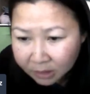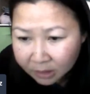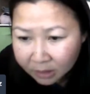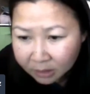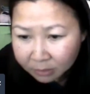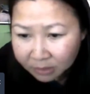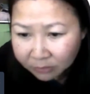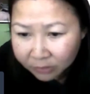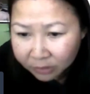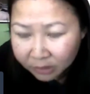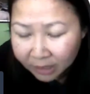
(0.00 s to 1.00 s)
me
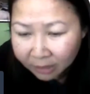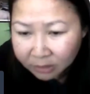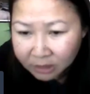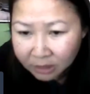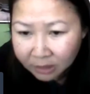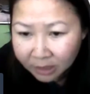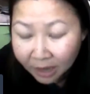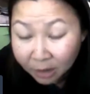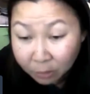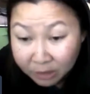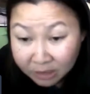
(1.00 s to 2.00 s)
feel lousy. How do
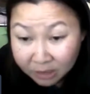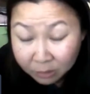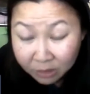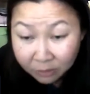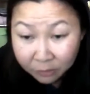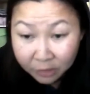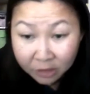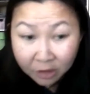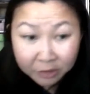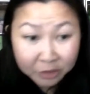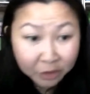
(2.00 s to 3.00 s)
I stick with it for the
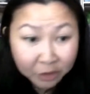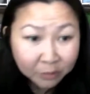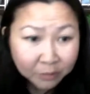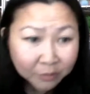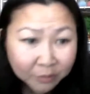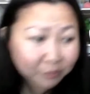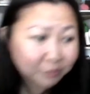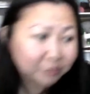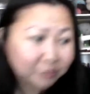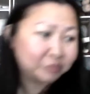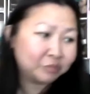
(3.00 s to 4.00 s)
long term?
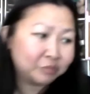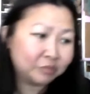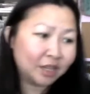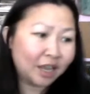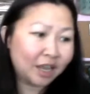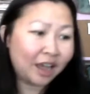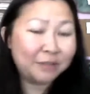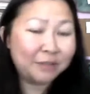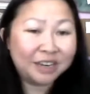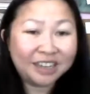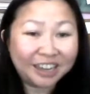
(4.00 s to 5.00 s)
I'm
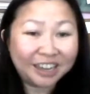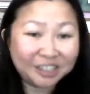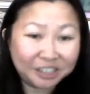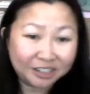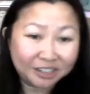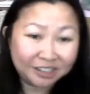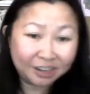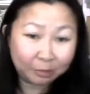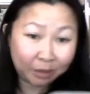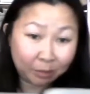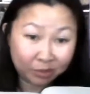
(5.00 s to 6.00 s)
engaging in my
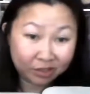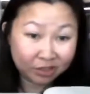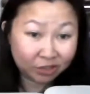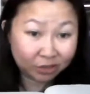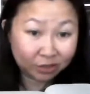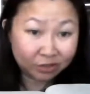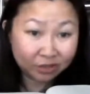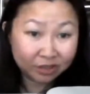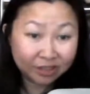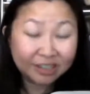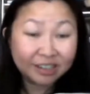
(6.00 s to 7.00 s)
bullet journal.
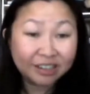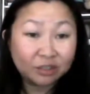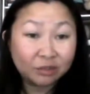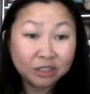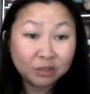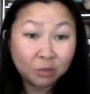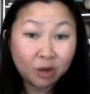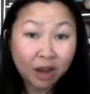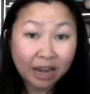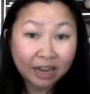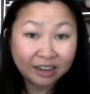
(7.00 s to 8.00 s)
The reason
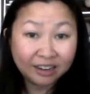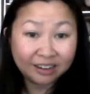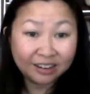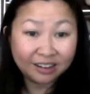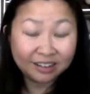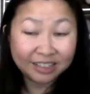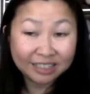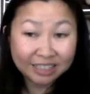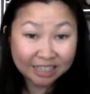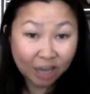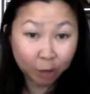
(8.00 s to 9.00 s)
why this has
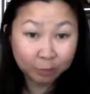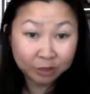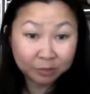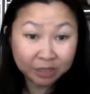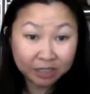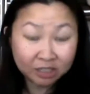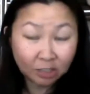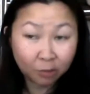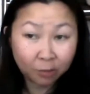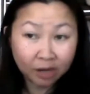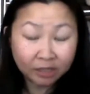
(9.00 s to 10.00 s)
helped me so
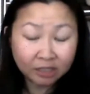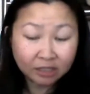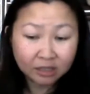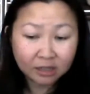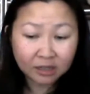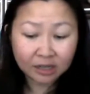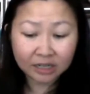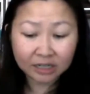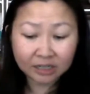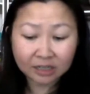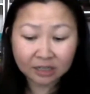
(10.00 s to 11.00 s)
much
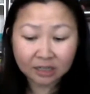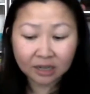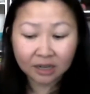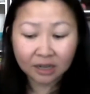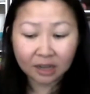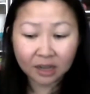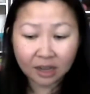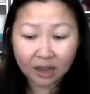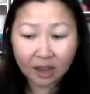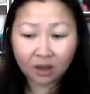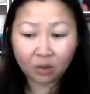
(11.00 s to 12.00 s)
is
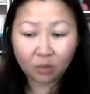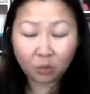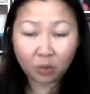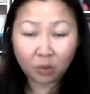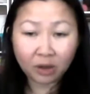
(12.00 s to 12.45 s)
what's